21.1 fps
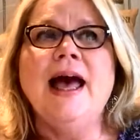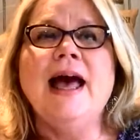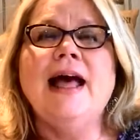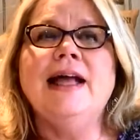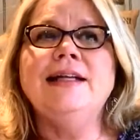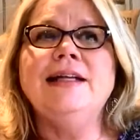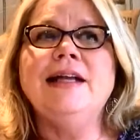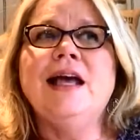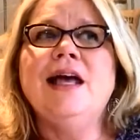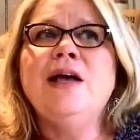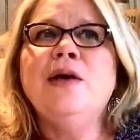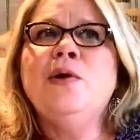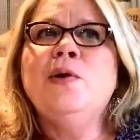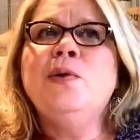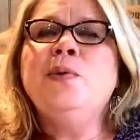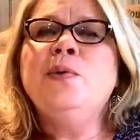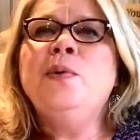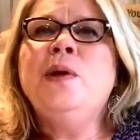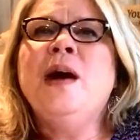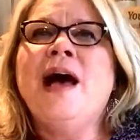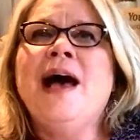I
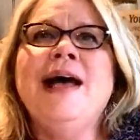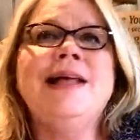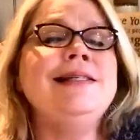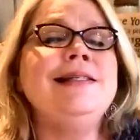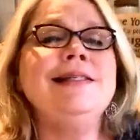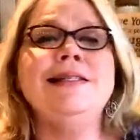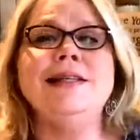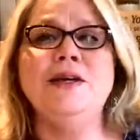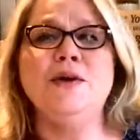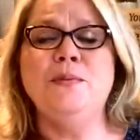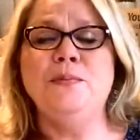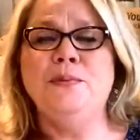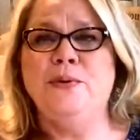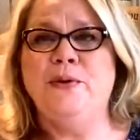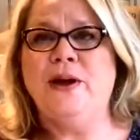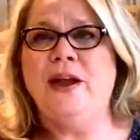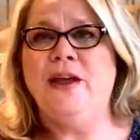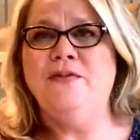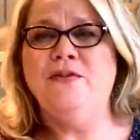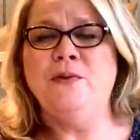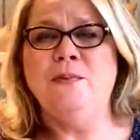know I still
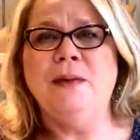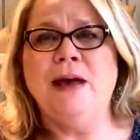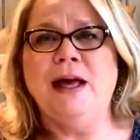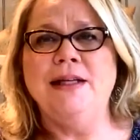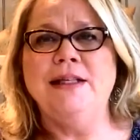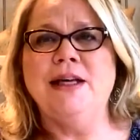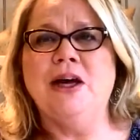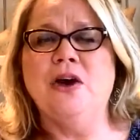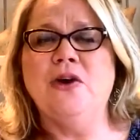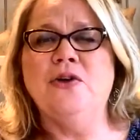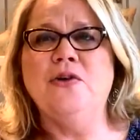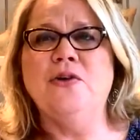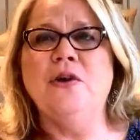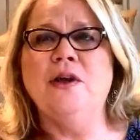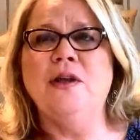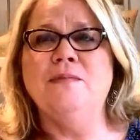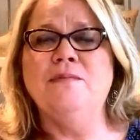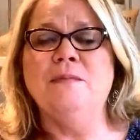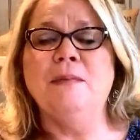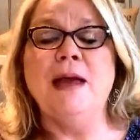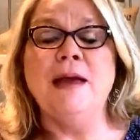pray for my daughter
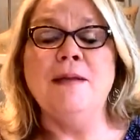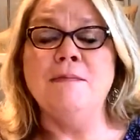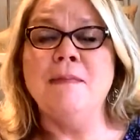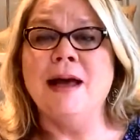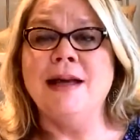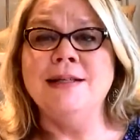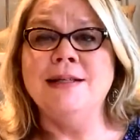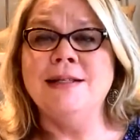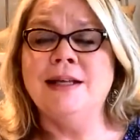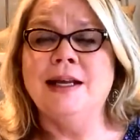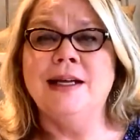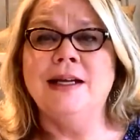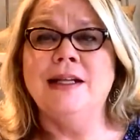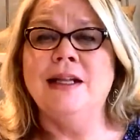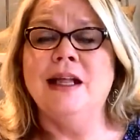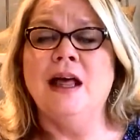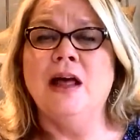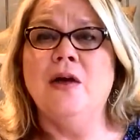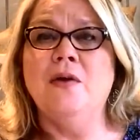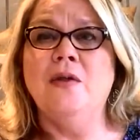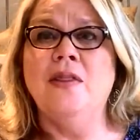and my
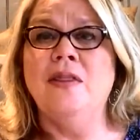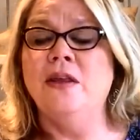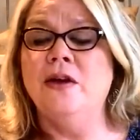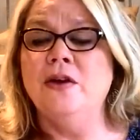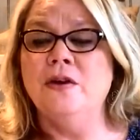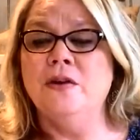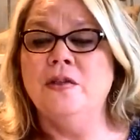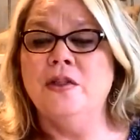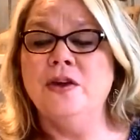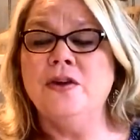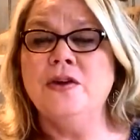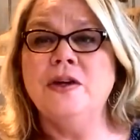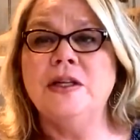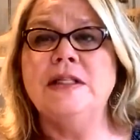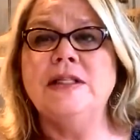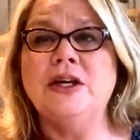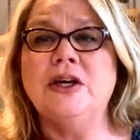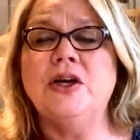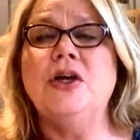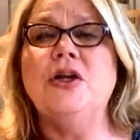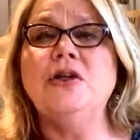son-in-law, and they're
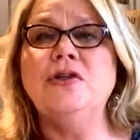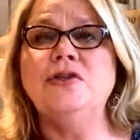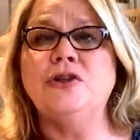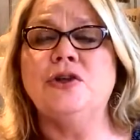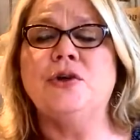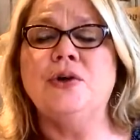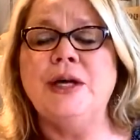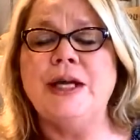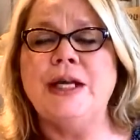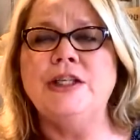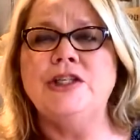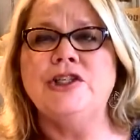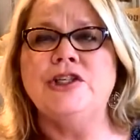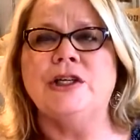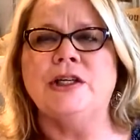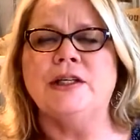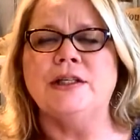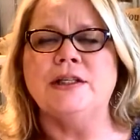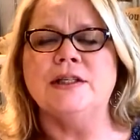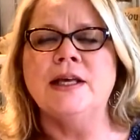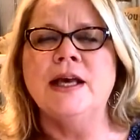adult
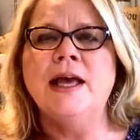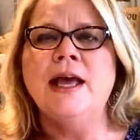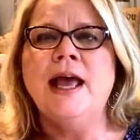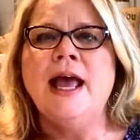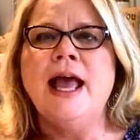Christians.